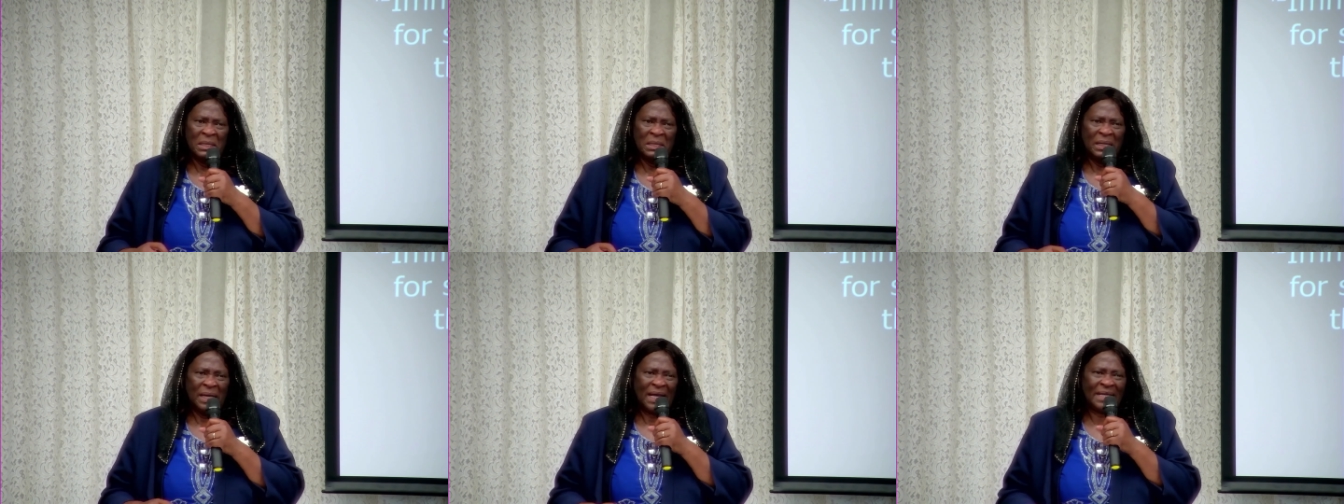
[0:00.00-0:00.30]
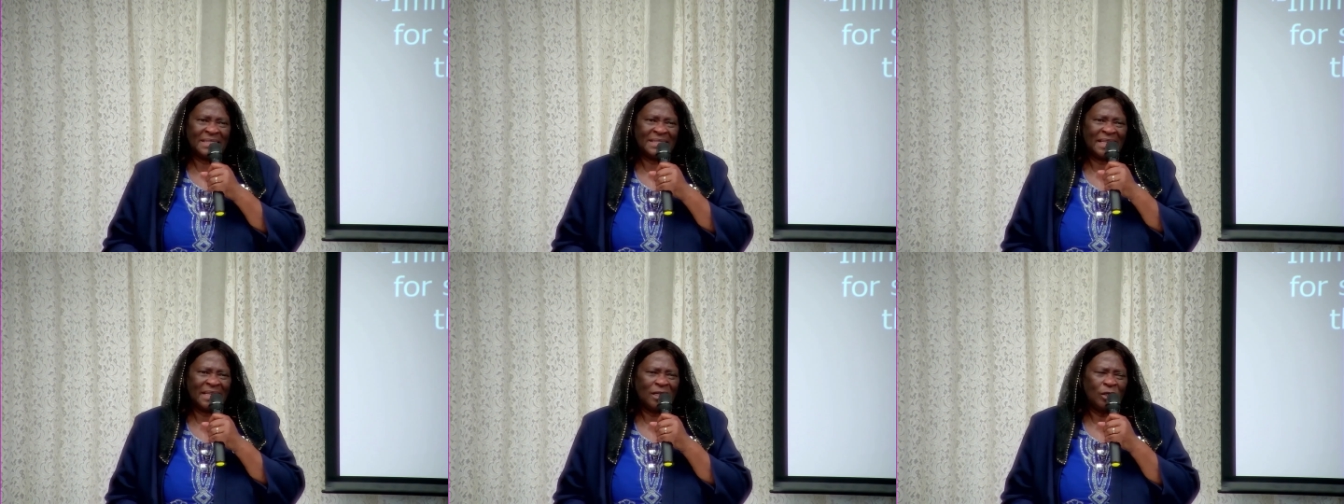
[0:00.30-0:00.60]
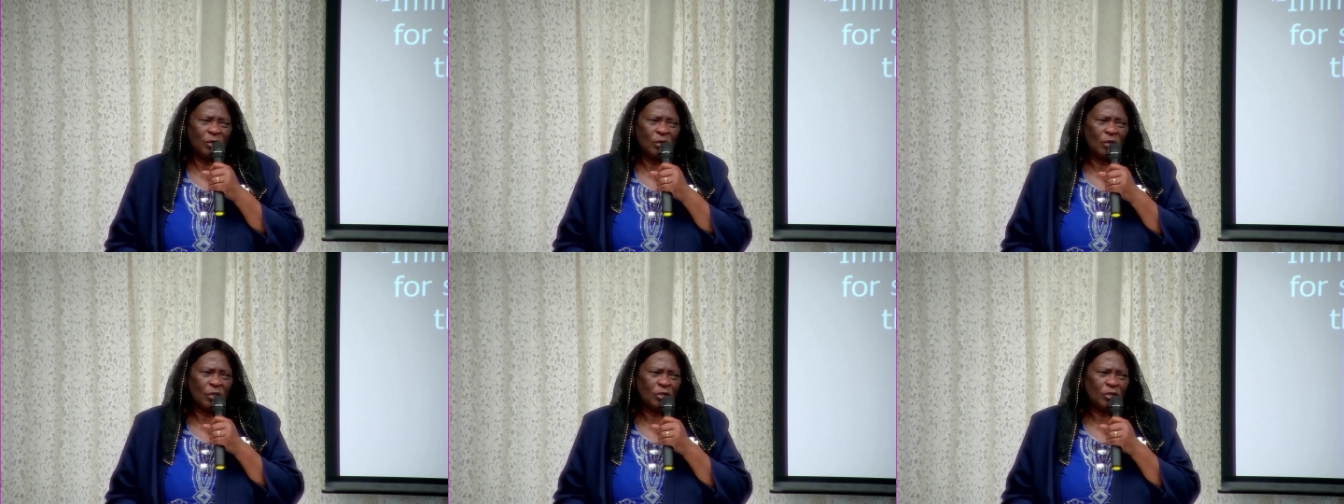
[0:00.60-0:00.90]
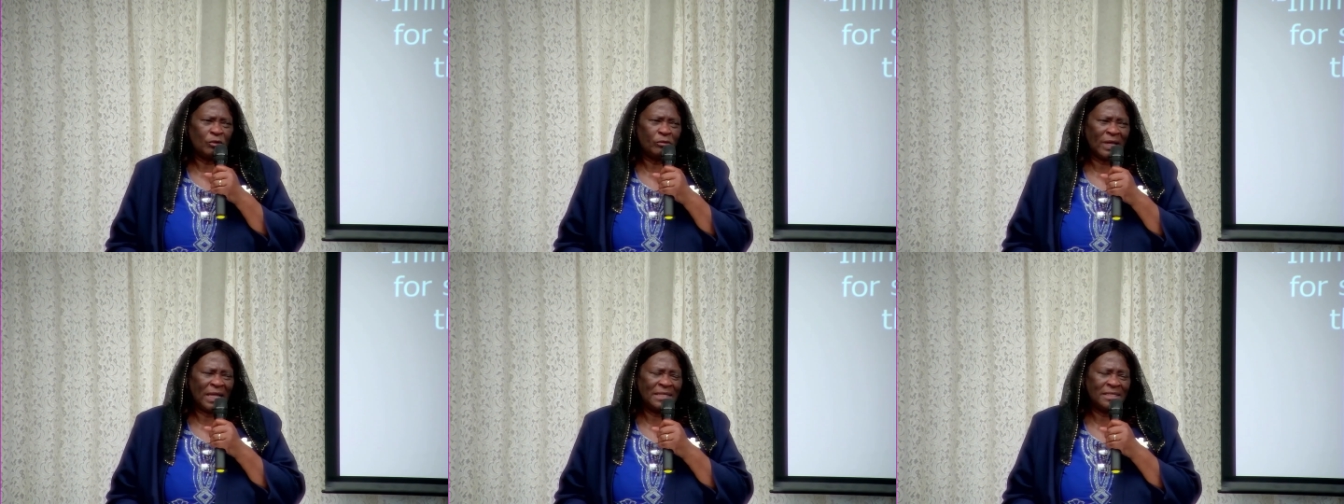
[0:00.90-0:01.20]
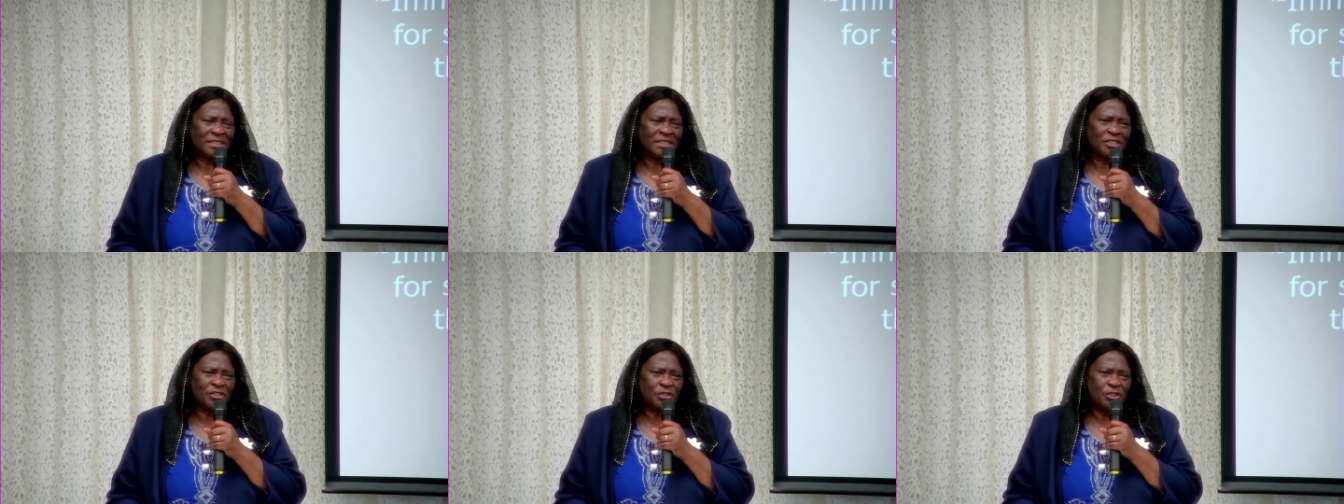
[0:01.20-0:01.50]
I said, Lord,
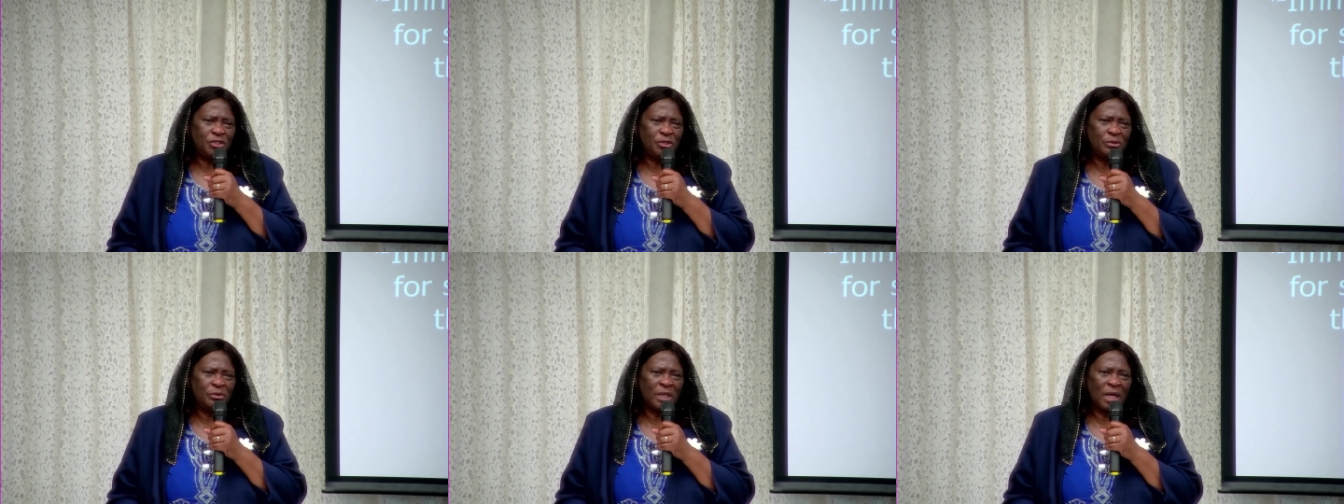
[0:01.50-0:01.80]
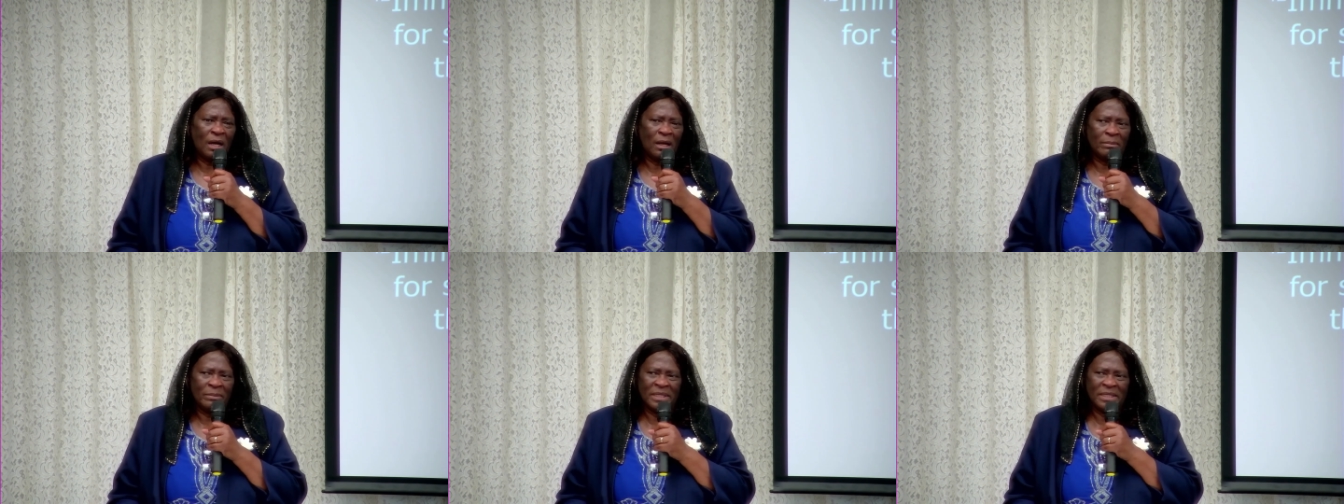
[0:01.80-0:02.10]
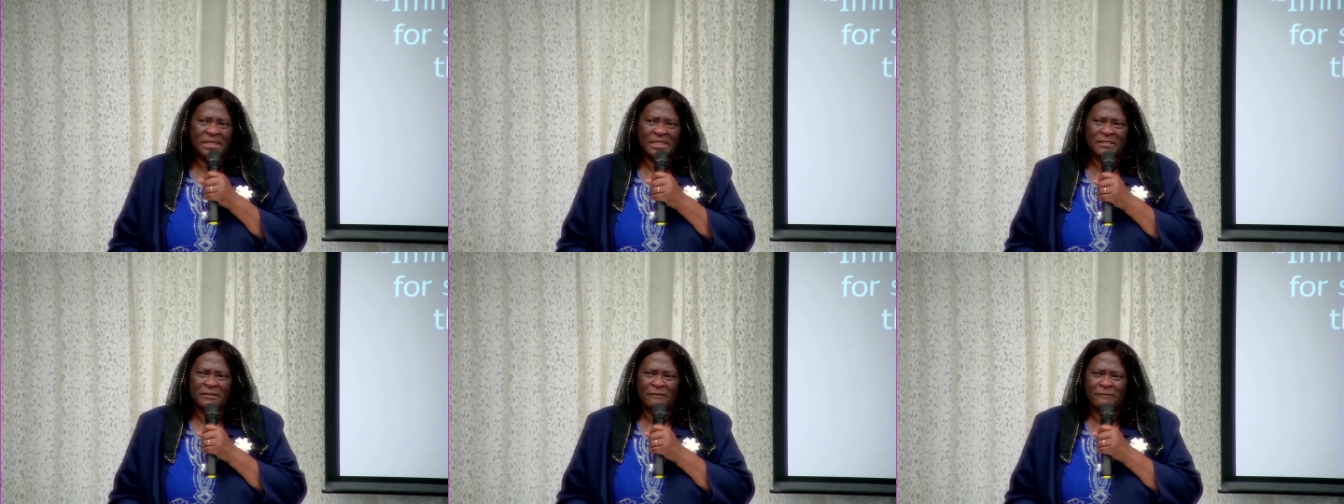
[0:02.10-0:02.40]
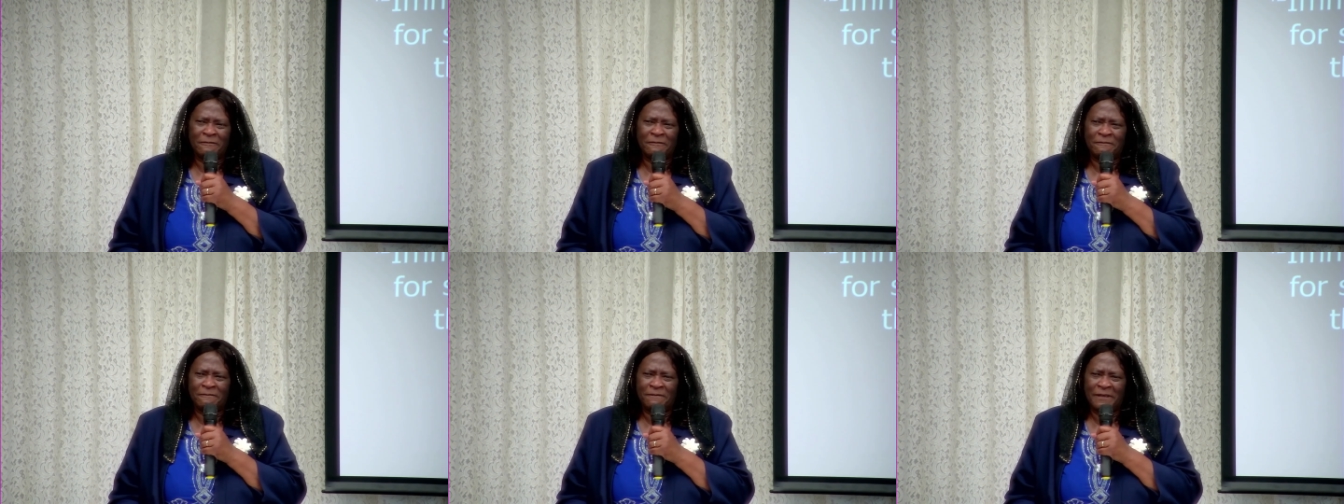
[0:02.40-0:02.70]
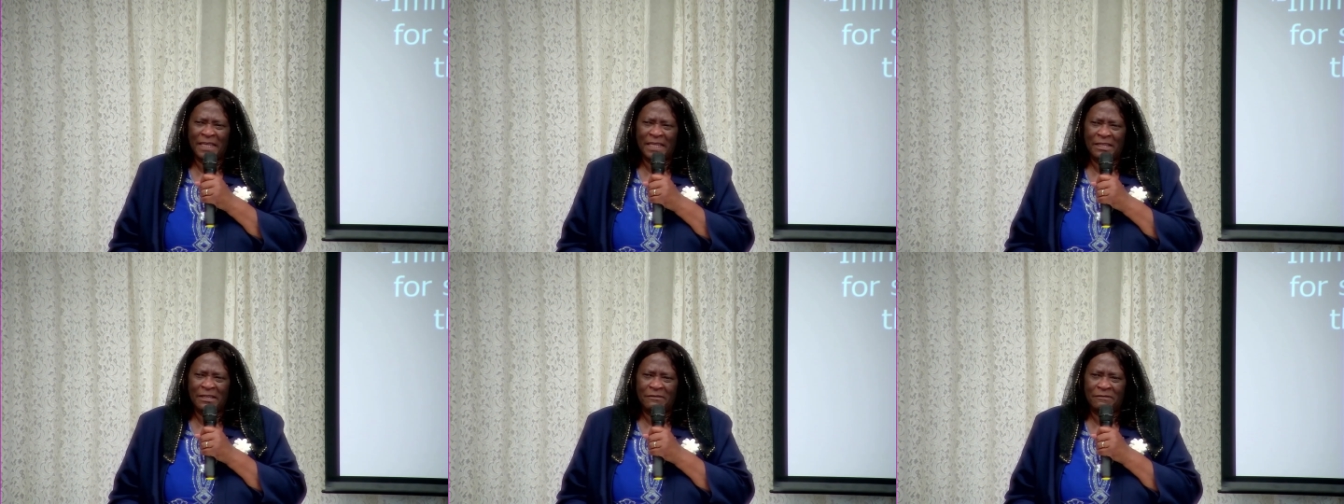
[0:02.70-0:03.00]
grant us new garments of
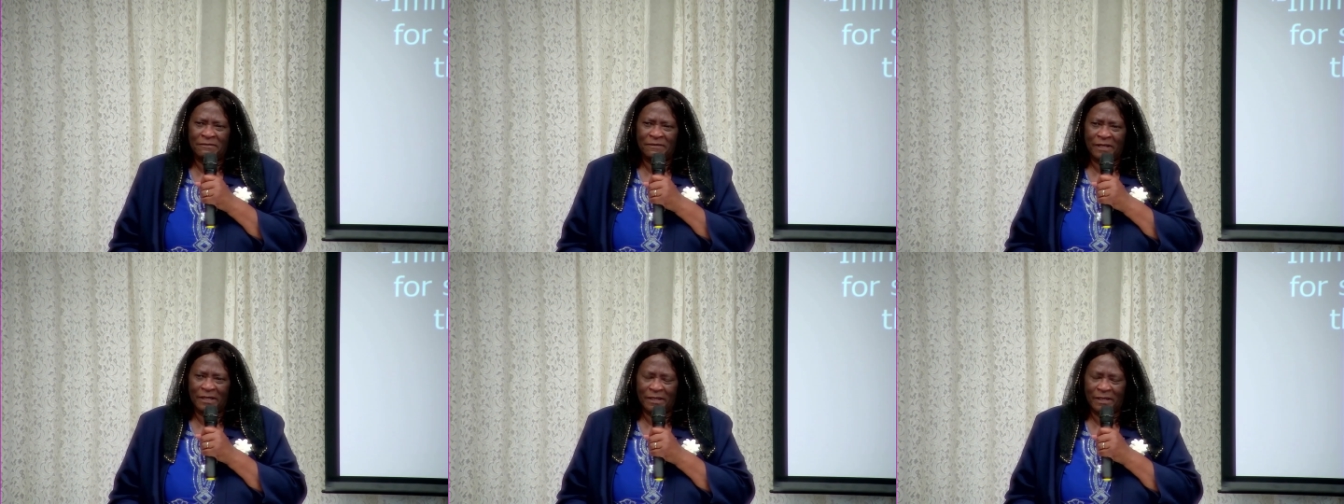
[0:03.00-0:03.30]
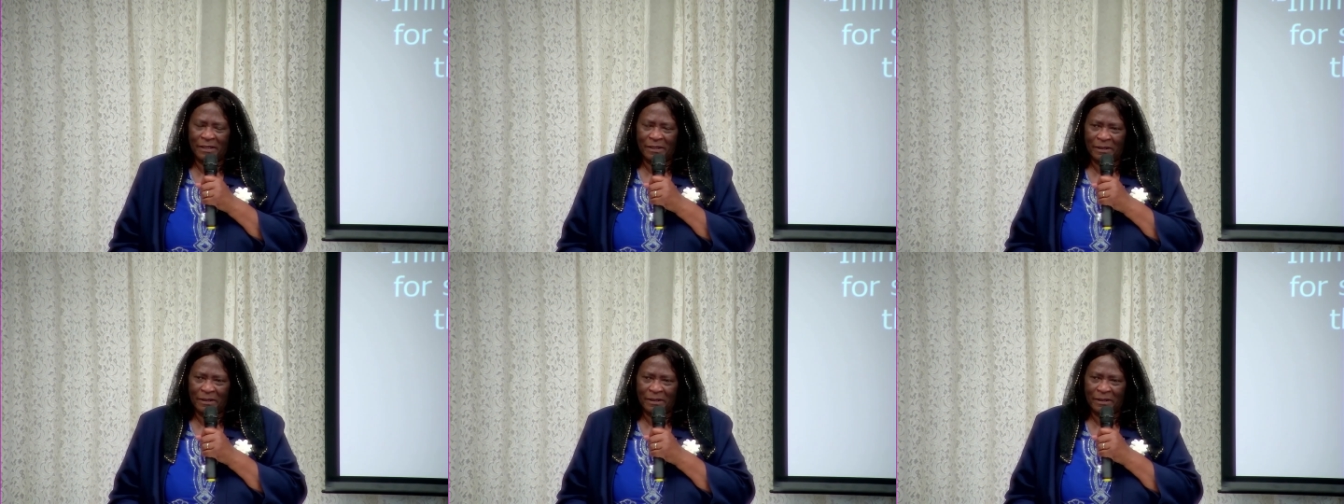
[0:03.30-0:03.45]
favor